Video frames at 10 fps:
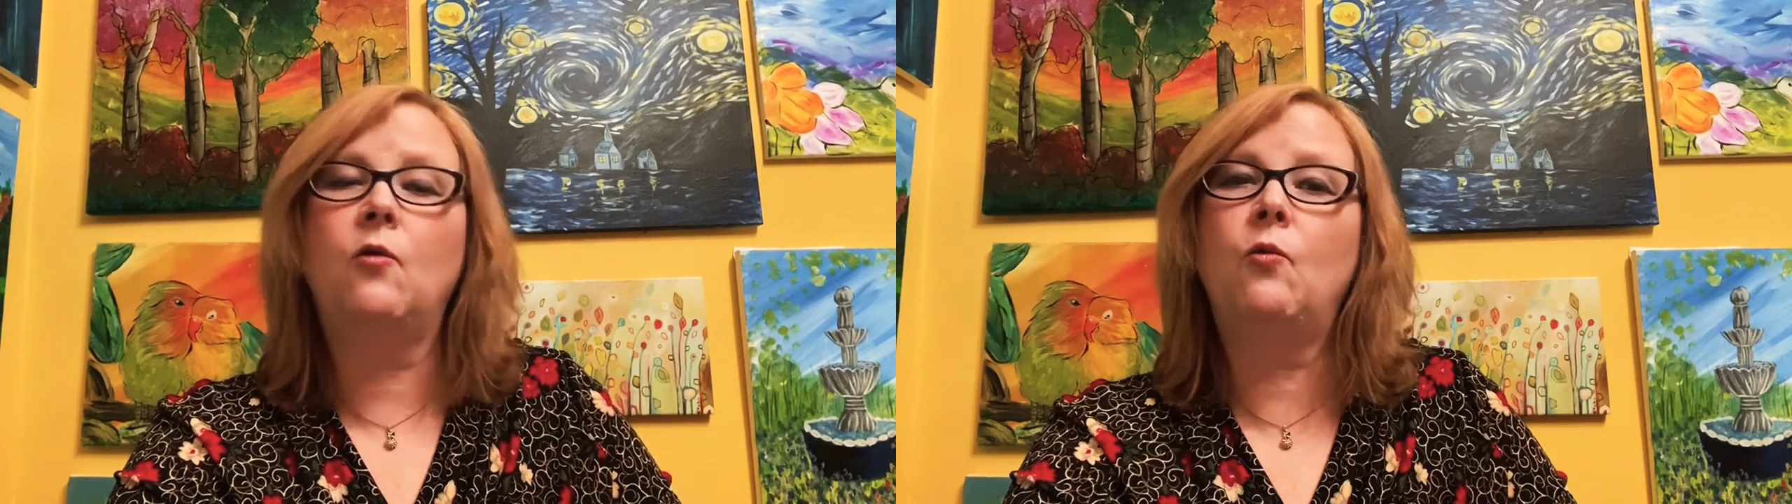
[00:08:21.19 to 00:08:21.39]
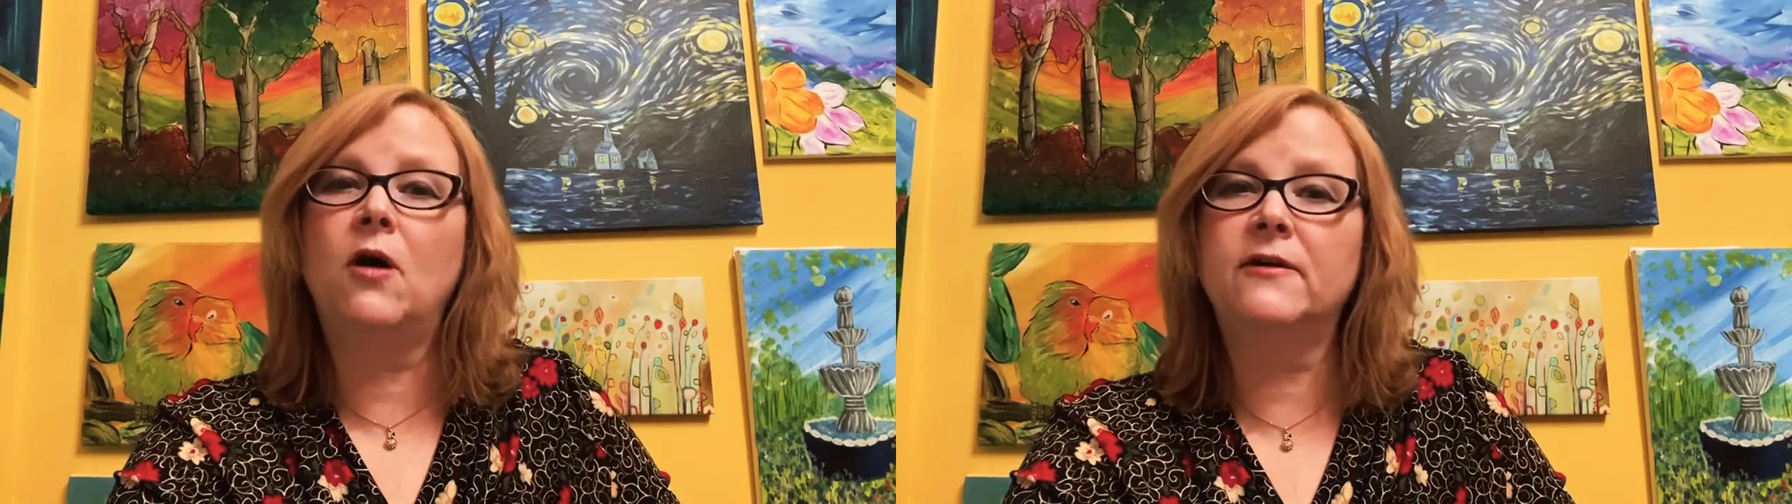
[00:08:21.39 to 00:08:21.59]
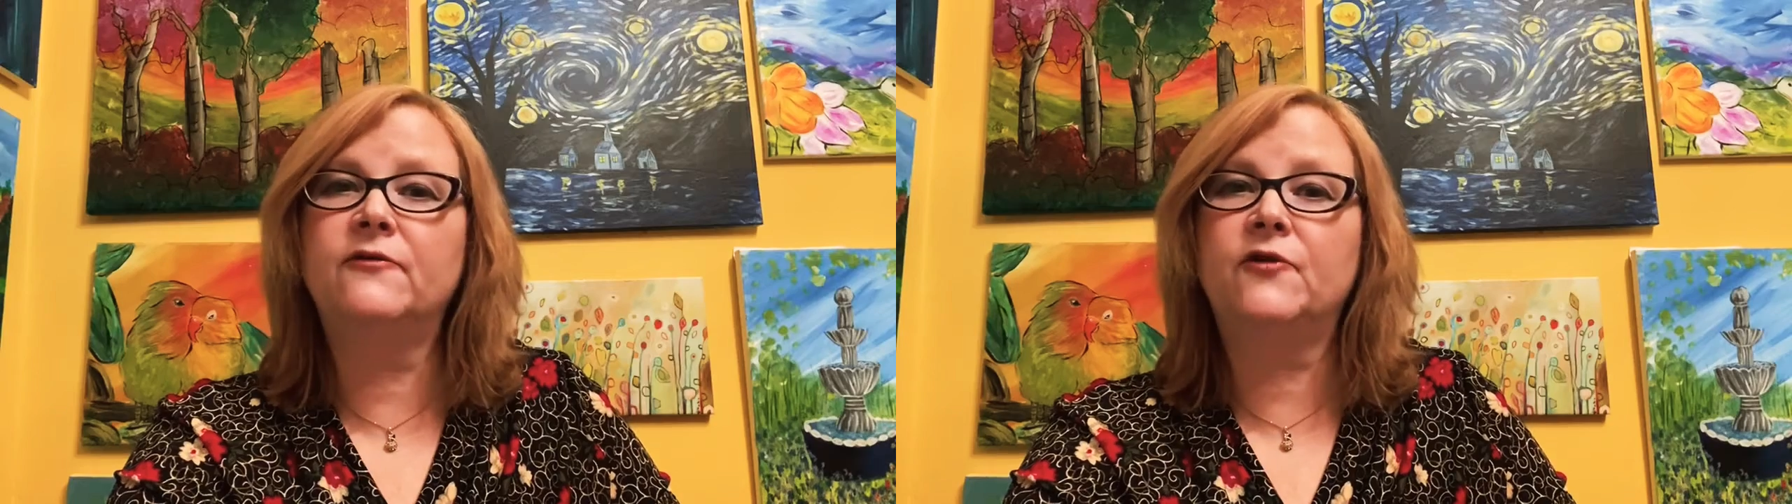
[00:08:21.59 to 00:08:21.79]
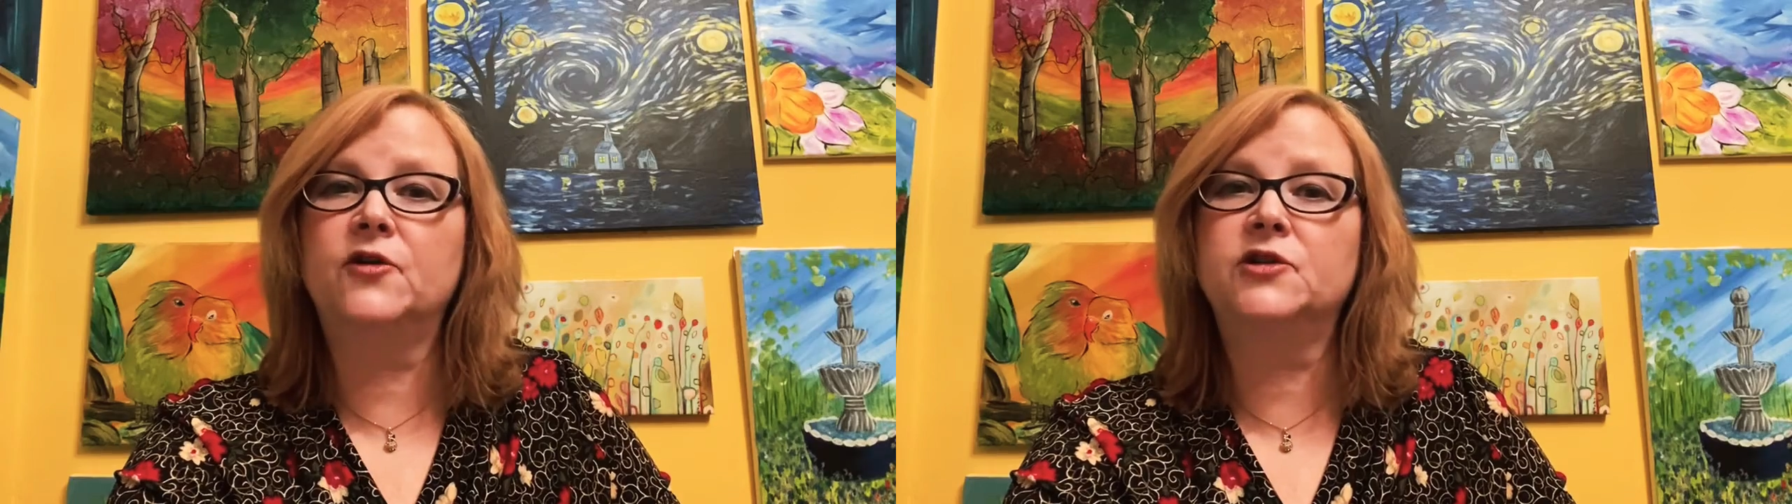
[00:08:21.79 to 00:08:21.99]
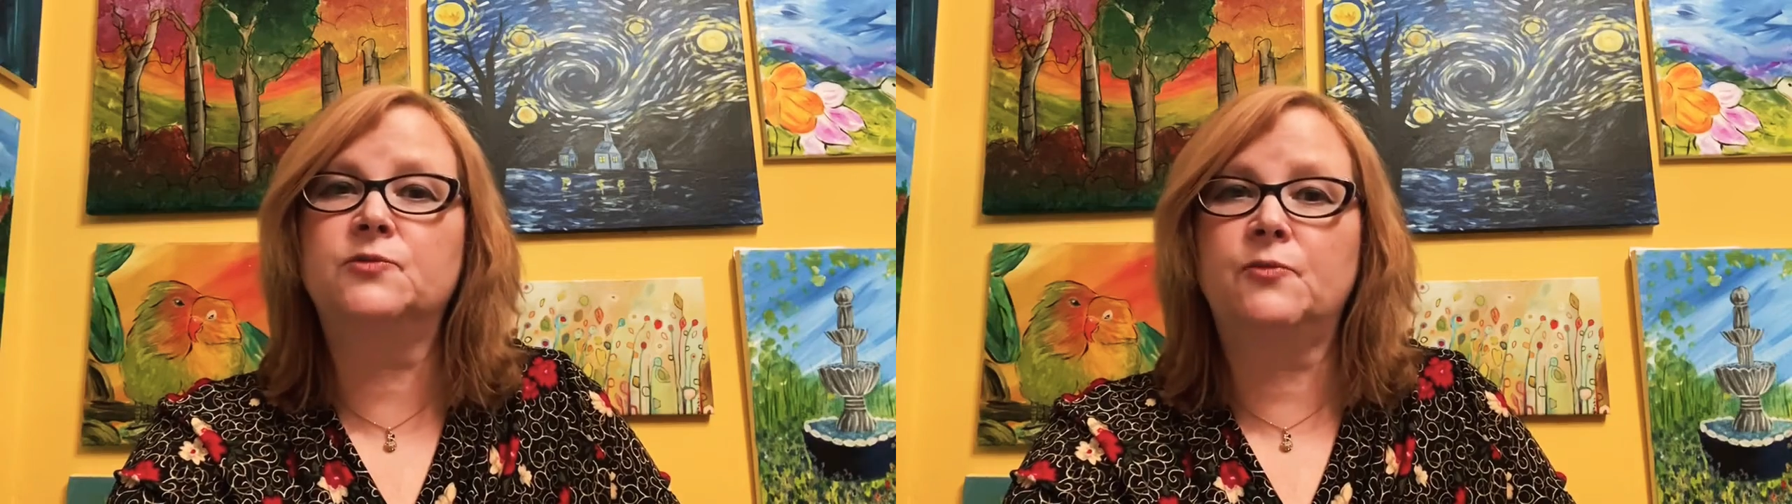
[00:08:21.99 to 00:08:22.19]
one
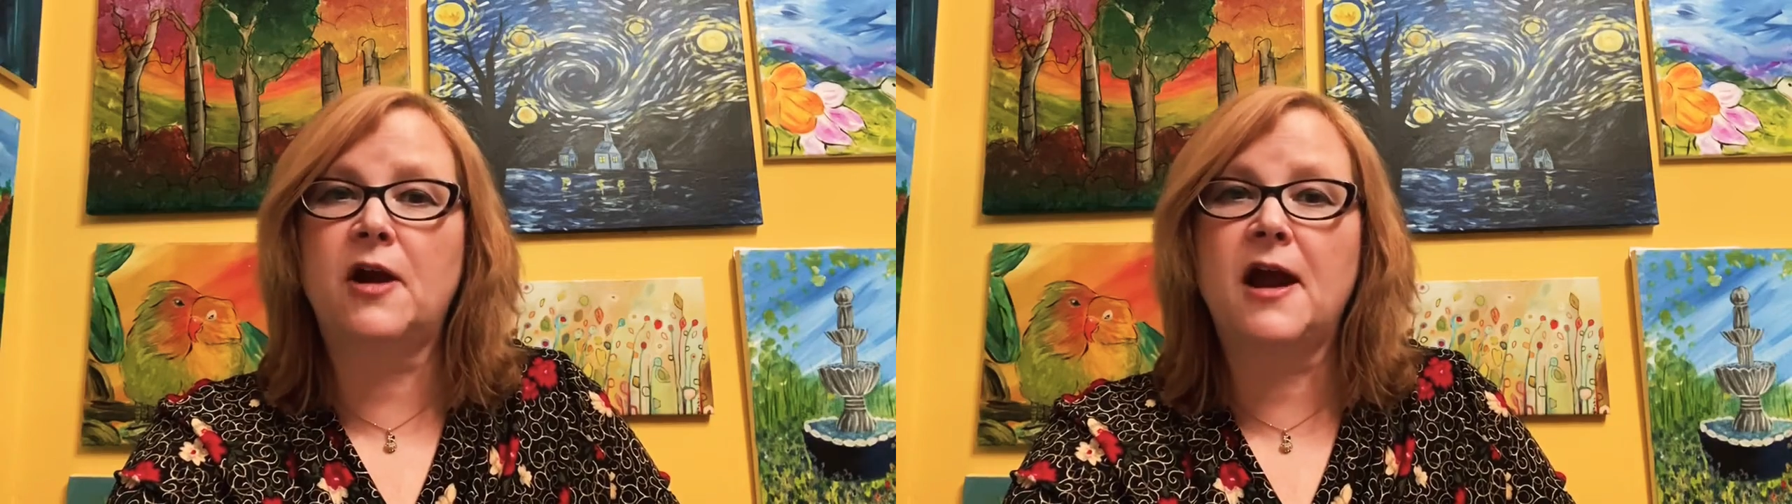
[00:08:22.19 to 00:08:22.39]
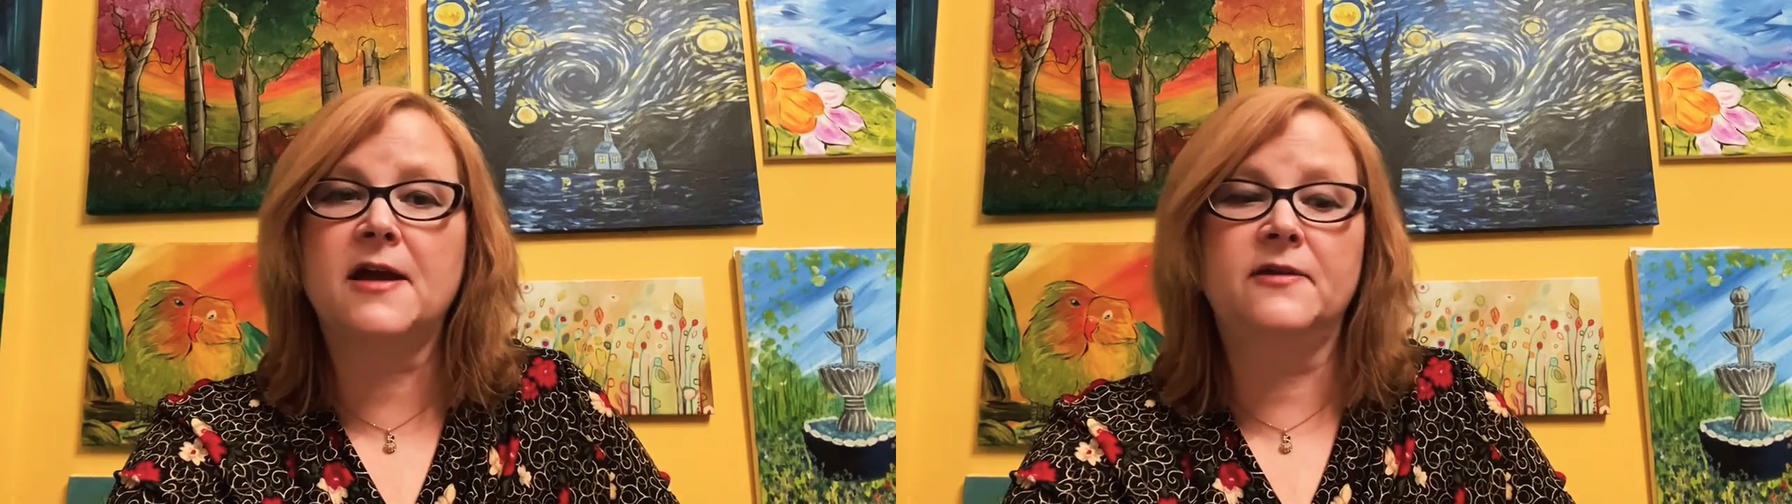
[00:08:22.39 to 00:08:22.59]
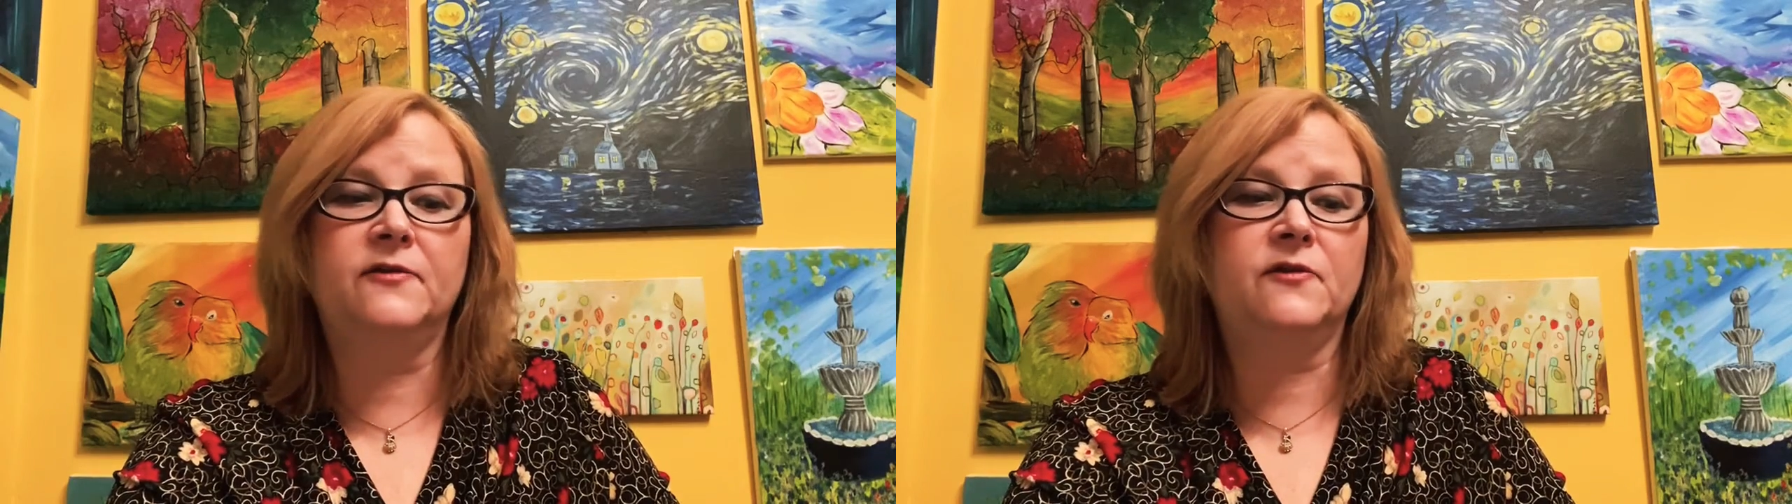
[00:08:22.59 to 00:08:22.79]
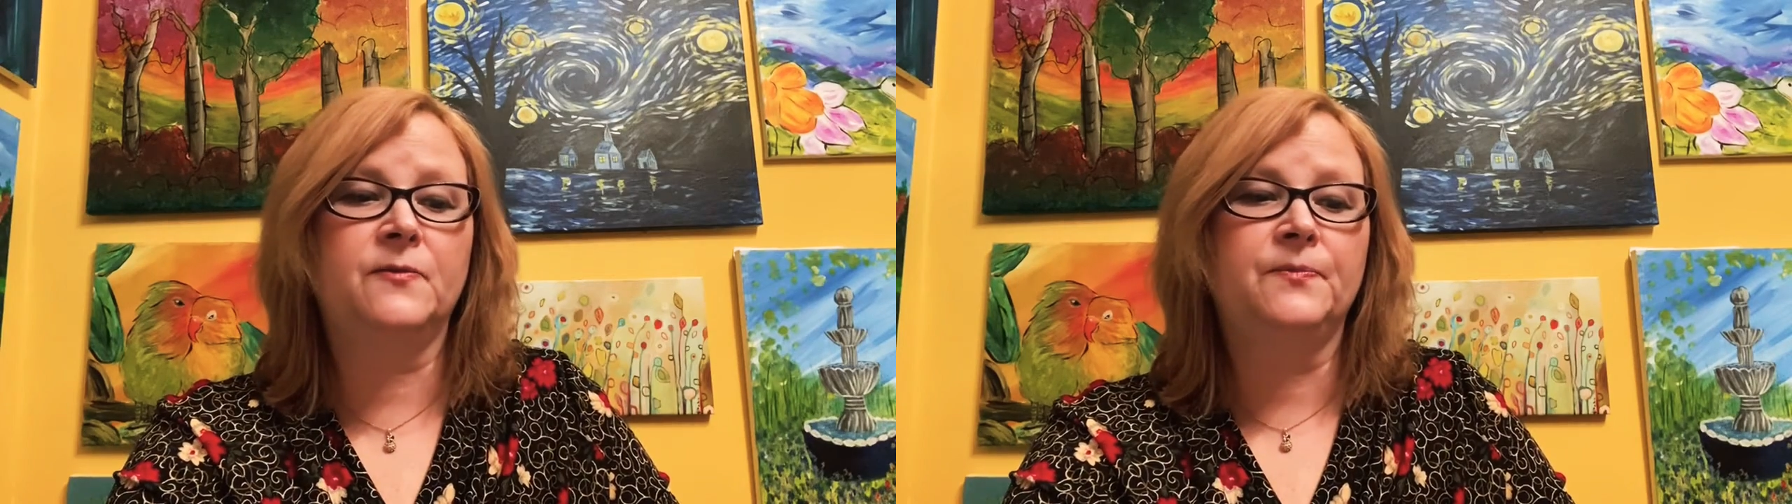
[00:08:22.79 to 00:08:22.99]
first prize.